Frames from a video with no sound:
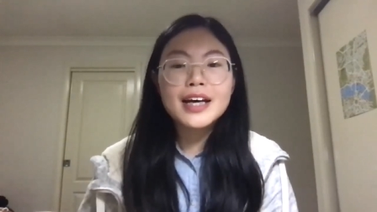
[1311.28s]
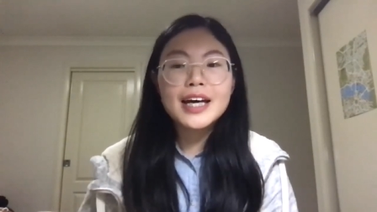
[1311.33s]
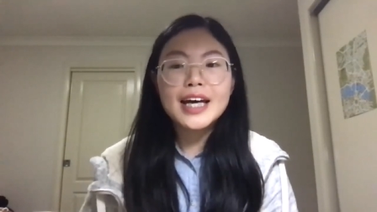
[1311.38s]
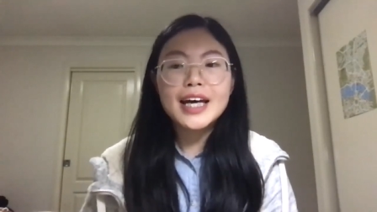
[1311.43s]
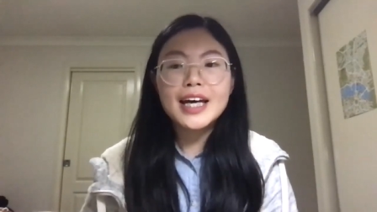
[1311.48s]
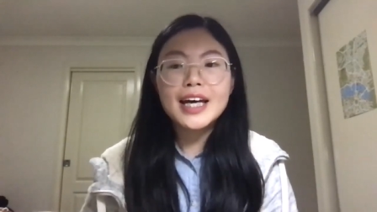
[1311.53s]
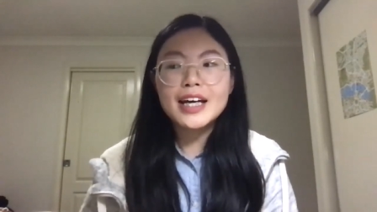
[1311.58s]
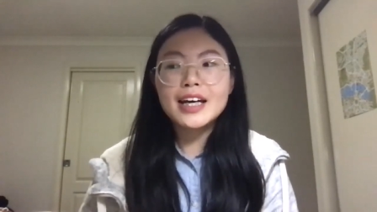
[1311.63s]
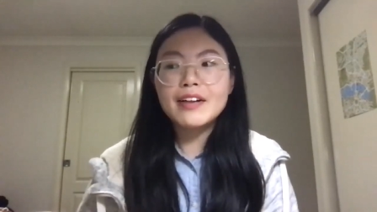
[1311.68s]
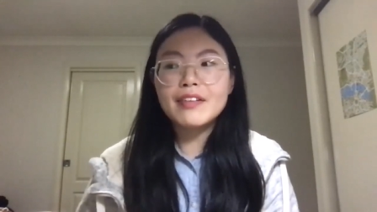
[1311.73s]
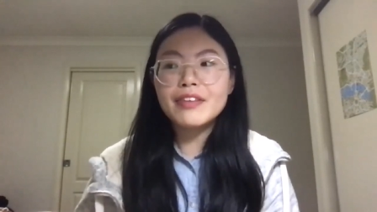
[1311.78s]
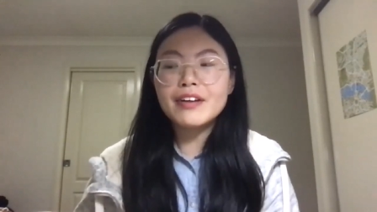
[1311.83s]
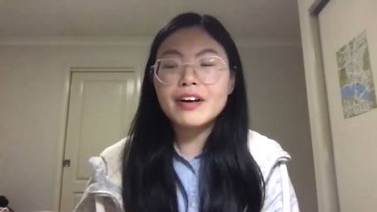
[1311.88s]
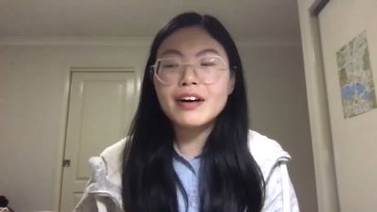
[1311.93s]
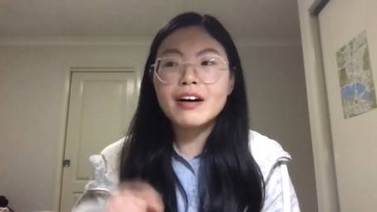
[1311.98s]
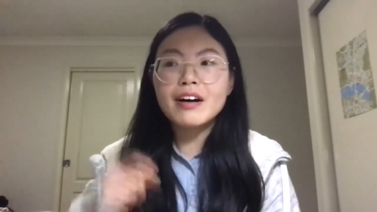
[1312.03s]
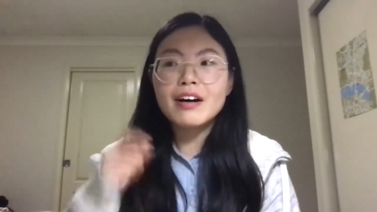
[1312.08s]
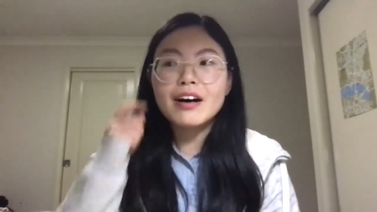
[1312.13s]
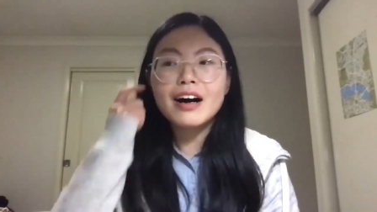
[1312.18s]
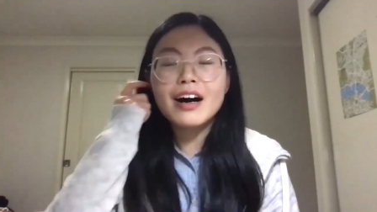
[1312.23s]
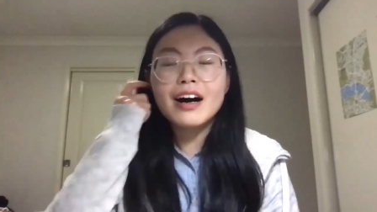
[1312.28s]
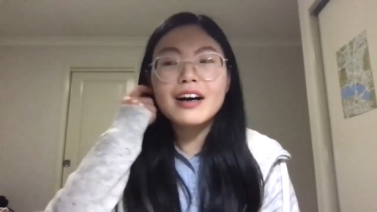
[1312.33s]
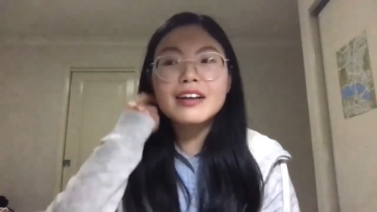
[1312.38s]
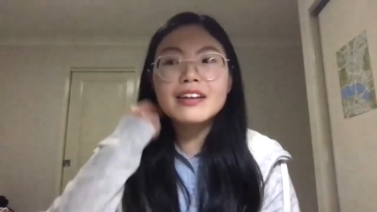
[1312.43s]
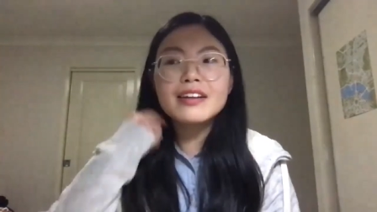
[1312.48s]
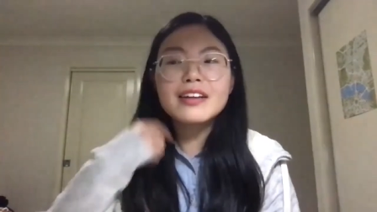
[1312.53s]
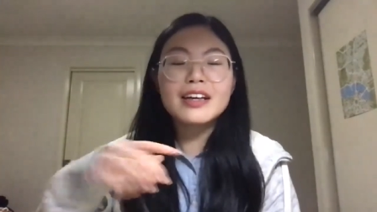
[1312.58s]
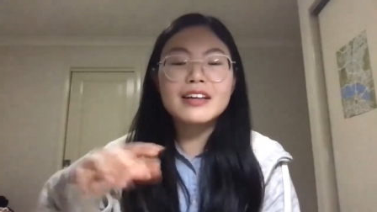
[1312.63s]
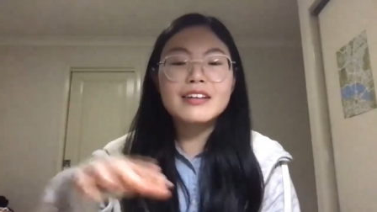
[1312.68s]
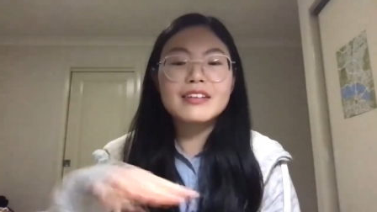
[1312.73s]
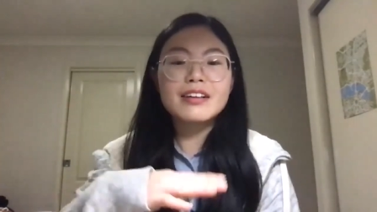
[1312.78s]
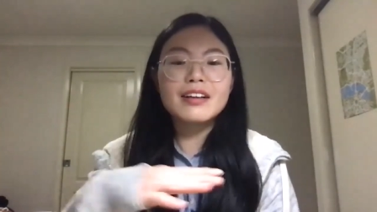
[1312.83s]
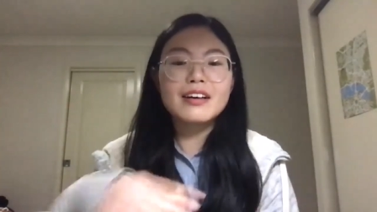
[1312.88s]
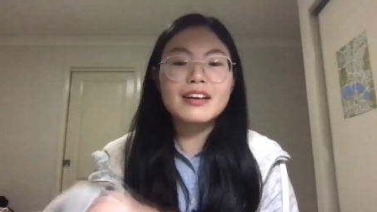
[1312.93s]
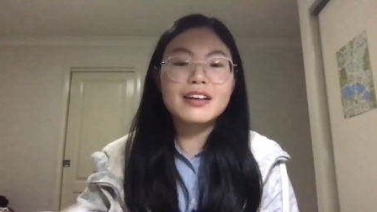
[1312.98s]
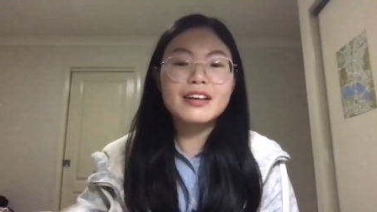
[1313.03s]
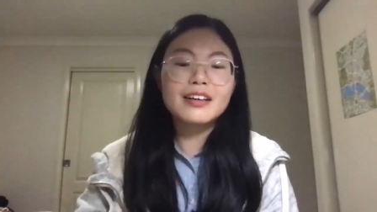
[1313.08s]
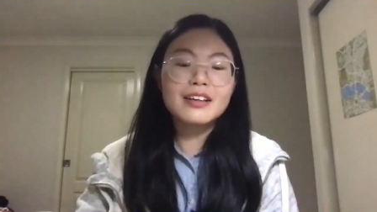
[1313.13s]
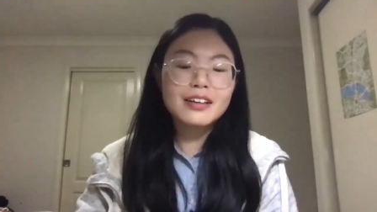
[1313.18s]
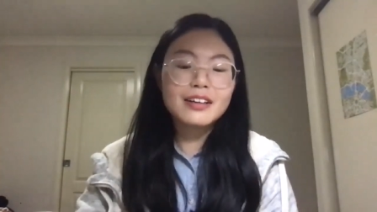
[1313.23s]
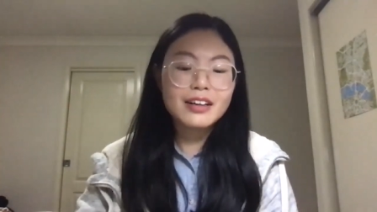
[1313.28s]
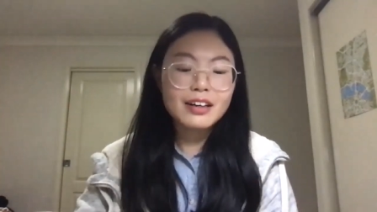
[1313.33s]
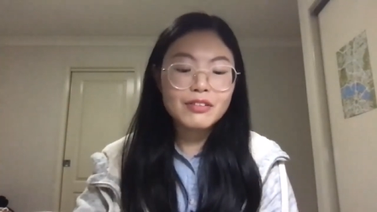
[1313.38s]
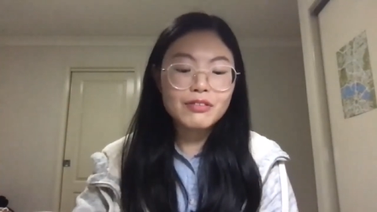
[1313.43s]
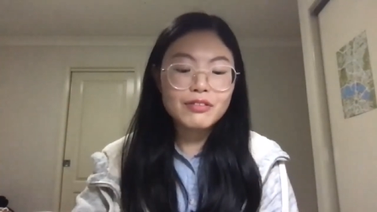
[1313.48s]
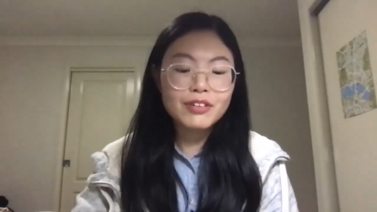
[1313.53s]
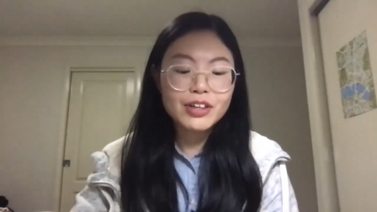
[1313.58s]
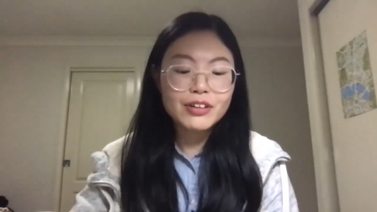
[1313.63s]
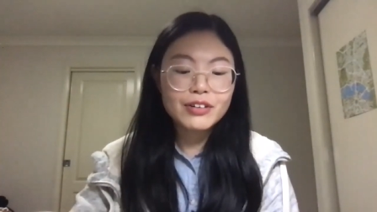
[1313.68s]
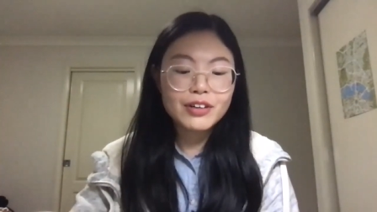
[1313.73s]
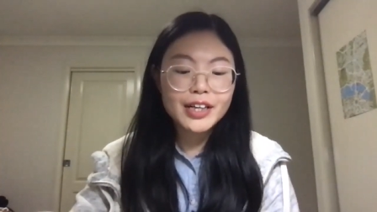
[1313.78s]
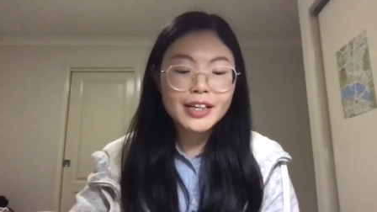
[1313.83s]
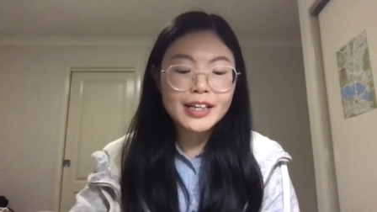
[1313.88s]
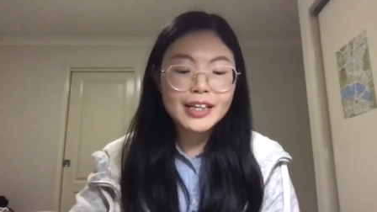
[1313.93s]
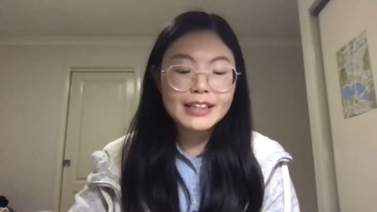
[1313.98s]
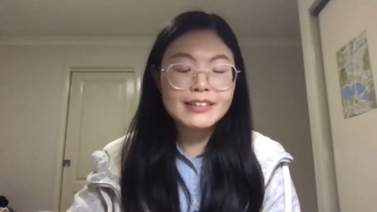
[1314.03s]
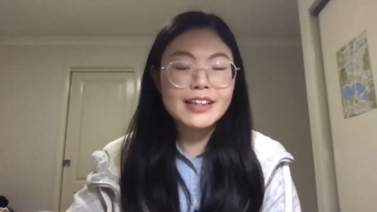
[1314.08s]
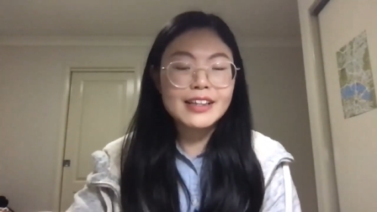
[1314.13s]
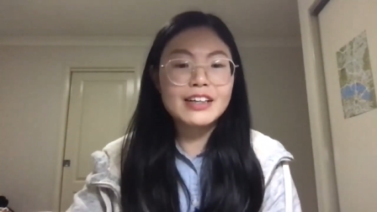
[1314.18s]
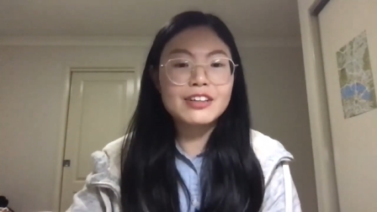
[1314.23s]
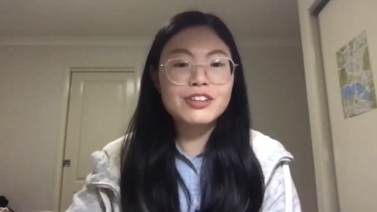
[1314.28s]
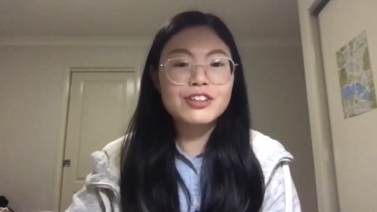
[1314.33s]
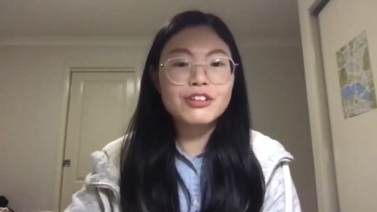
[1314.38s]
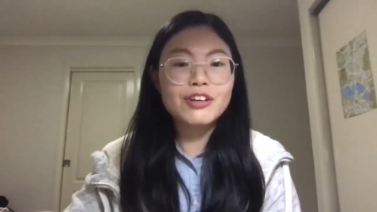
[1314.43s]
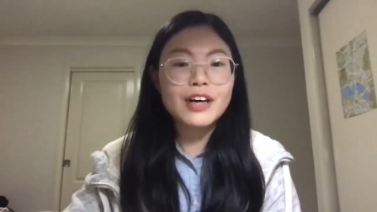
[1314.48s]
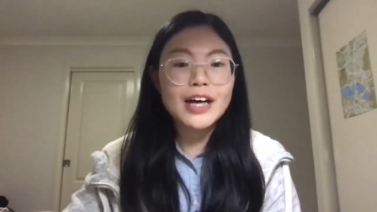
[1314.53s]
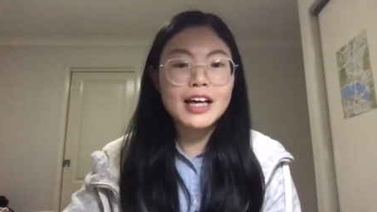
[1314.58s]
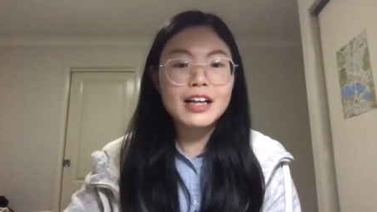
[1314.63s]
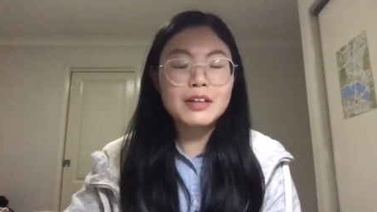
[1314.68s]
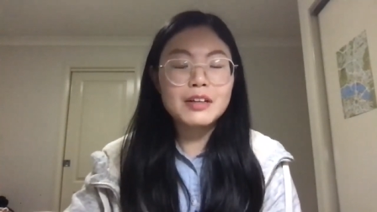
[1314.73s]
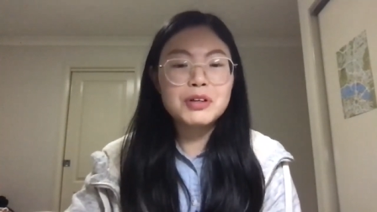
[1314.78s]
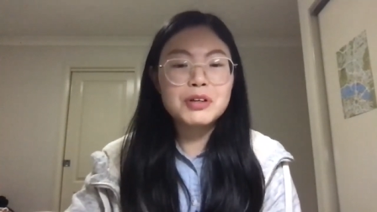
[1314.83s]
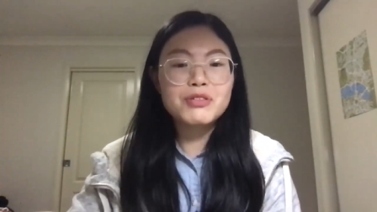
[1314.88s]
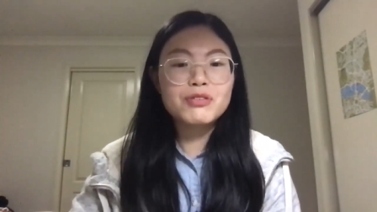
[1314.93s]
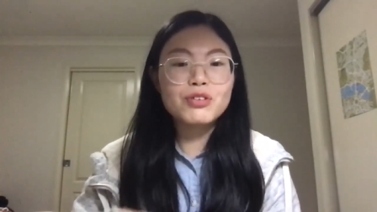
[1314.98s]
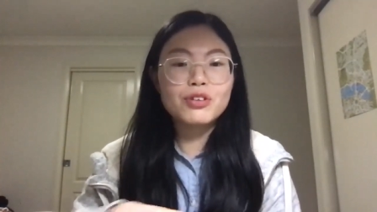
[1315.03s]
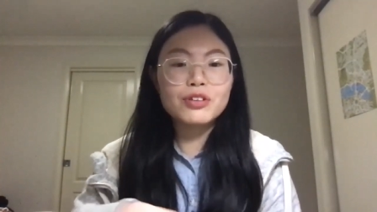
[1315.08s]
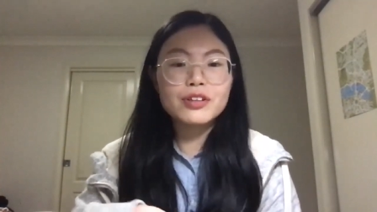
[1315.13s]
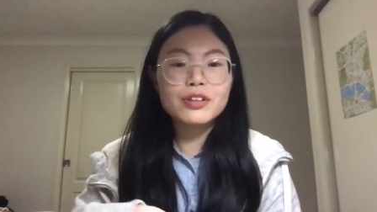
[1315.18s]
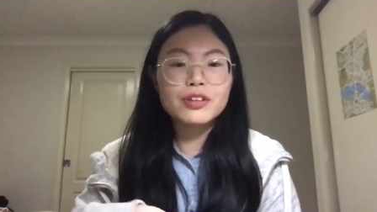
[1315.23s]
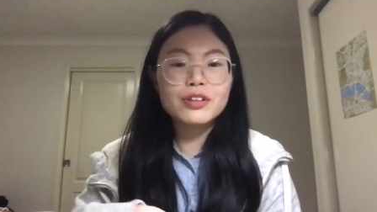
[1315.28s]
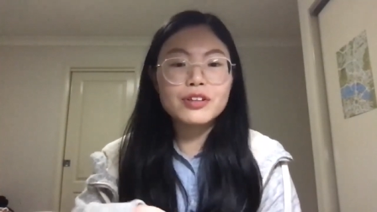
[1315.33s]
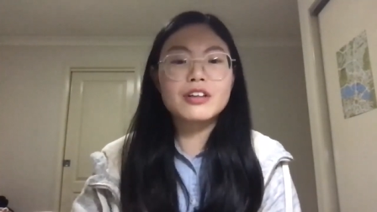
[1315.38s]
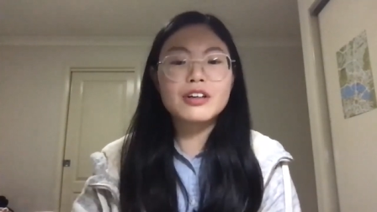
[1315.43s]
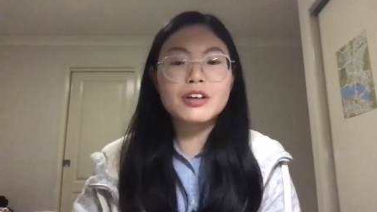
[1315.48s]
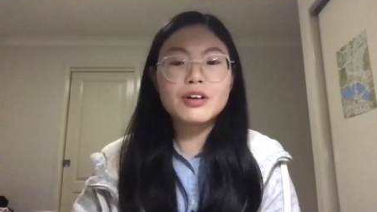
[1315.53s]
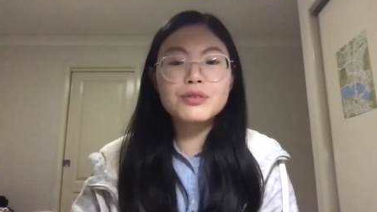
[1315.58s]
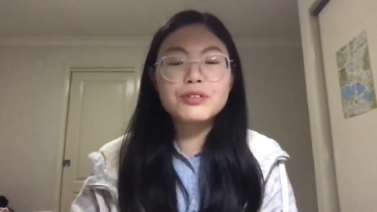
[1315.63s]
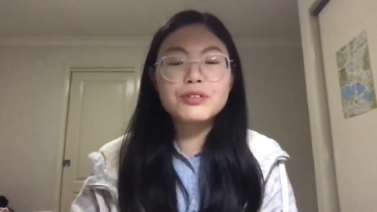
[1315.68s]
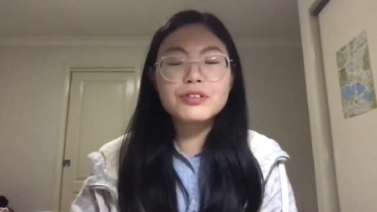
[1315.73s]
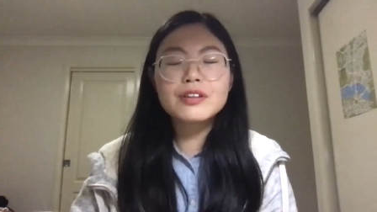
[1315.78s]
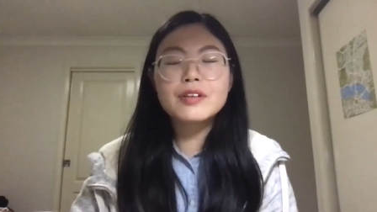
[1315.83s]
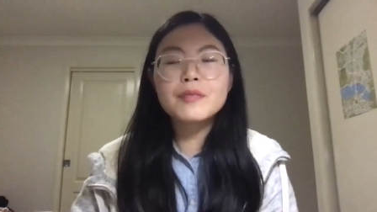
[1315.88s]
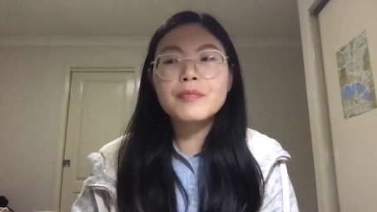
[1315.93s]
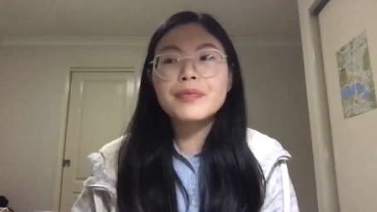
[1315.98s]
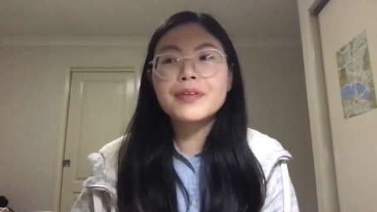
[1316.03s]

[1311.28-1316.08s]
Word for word: Yeah. And uh, iron is like a very essential element for their growth.